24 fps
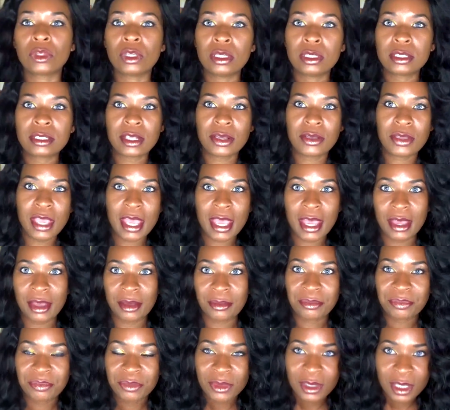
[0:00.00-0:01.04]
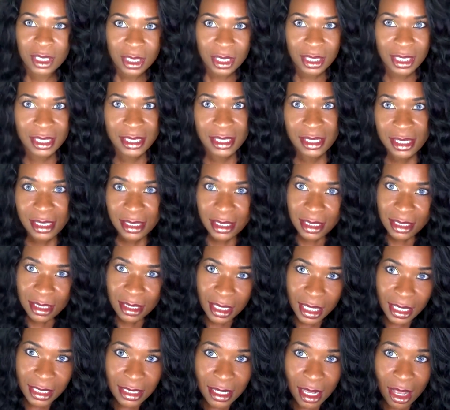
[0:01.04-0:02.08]
So yeah,
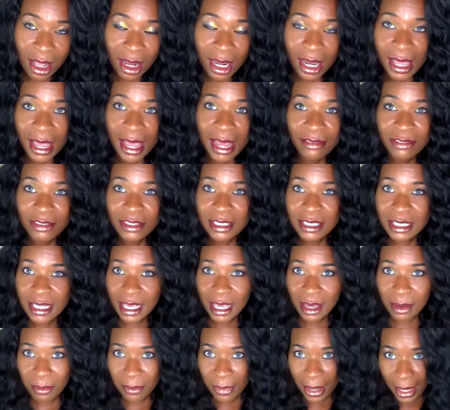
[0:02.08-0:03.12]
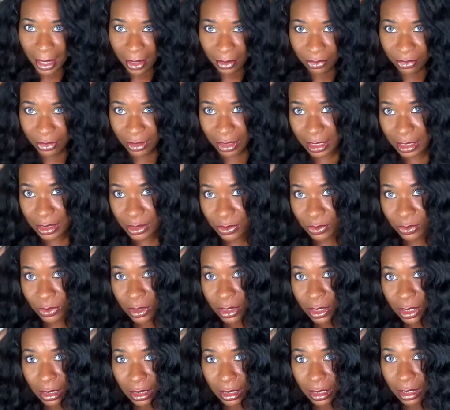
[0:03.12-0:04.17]
that's all I have to say about this
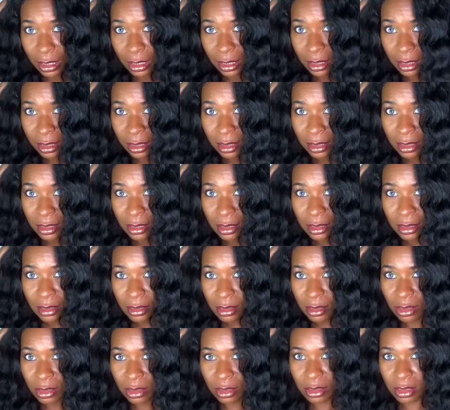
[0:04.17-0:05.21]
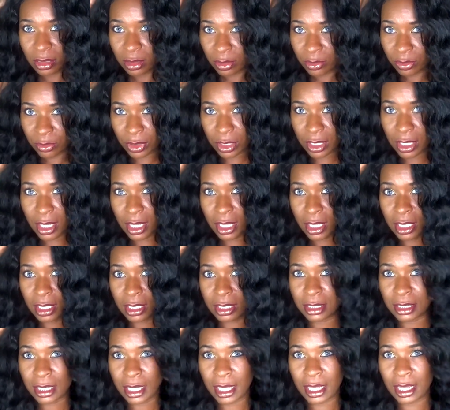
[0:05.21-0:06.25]
really. But yeah,
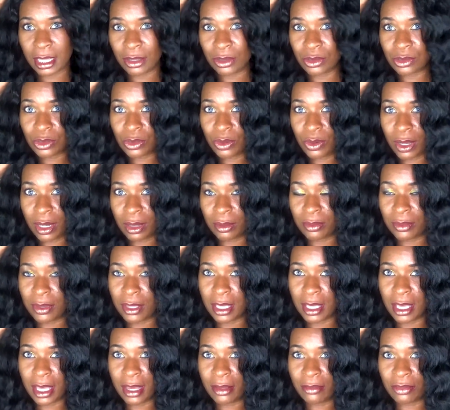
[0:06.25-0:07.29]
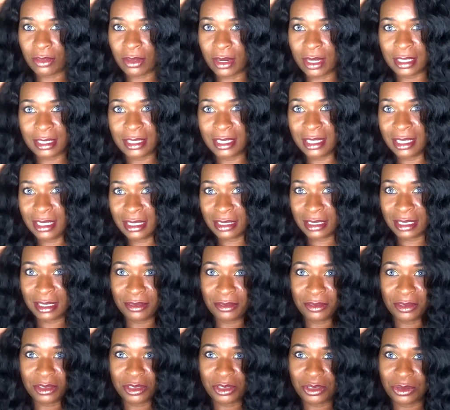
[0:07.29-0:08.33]
it tangles quite a bit after I teased it
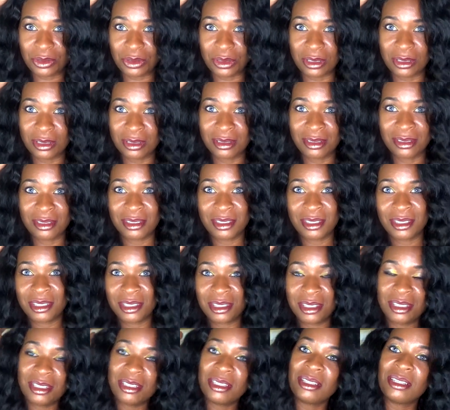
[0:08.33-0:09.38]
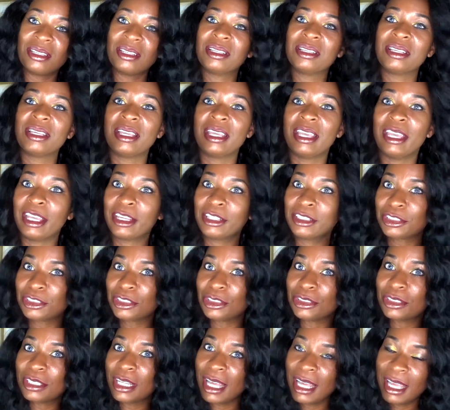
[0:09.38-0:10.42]
for sure.
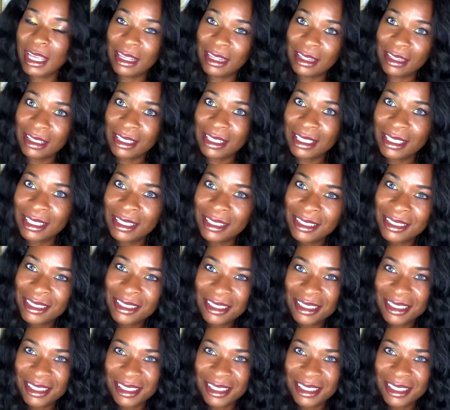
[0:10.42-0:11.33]
Extra tangling.